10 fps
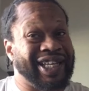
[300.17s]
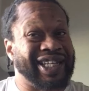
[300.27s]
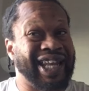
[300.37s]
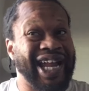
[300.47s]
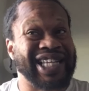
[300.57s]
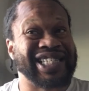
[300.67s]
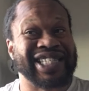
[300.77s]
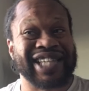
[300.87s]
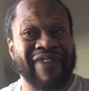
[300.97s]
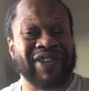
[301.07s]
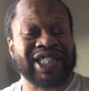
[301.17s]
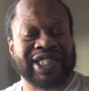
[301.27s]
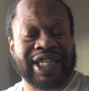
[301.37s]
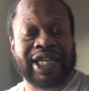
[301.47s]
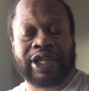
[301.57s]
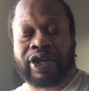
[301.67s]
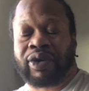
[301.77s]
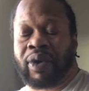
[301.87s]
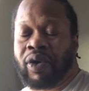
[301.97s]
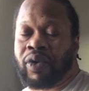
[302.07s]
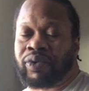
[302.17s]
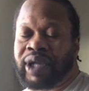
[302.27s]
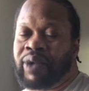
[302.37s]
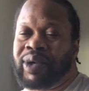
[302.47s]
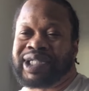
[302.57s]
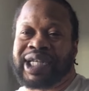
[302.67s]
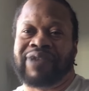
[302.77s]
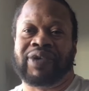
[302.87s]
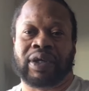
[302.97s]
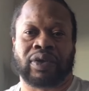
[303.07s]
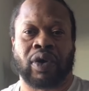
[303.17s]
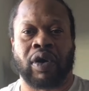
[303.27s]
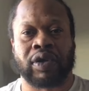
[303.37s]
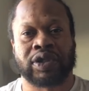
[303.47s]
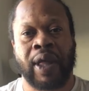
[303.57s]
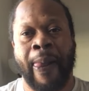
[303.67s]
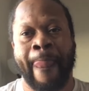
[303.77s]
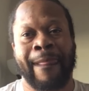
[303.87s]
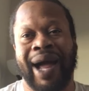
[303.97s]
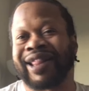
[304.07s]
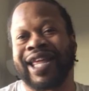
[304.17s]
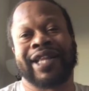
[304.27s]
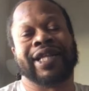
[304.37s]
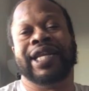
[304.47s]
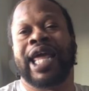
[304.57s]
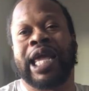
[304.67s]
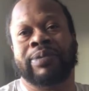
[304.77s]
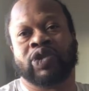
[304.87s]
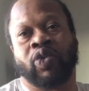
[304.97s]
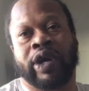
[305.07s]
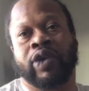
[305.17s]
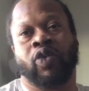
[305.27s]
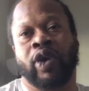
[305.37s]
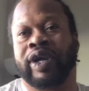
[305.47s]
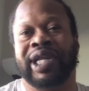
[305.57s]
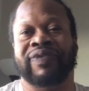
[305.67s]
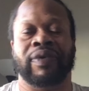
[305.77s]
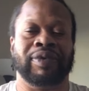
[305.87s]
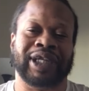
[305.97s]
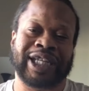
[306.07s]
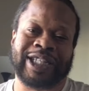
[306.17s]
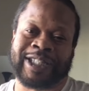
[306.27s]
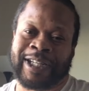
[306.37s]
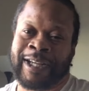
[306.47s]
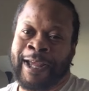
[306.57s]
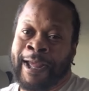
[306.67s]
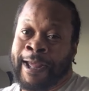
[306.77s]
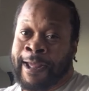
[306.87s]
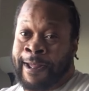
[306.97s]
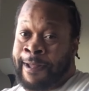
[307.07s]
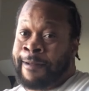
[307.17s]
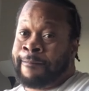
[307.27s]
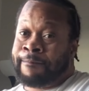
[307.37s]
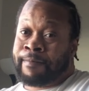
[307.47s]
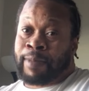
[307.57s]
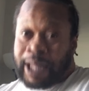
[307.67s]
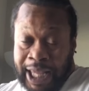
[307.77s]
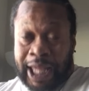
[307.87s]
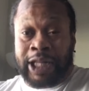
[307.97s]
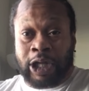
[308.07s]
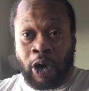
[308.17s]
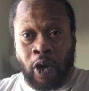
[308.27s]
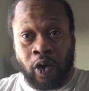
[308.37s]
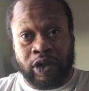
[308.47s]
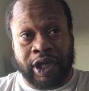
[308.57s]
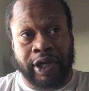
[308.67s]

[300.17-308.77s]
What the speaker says: like 17-year-old. They wasn't even adults. I think the names weren't even released in those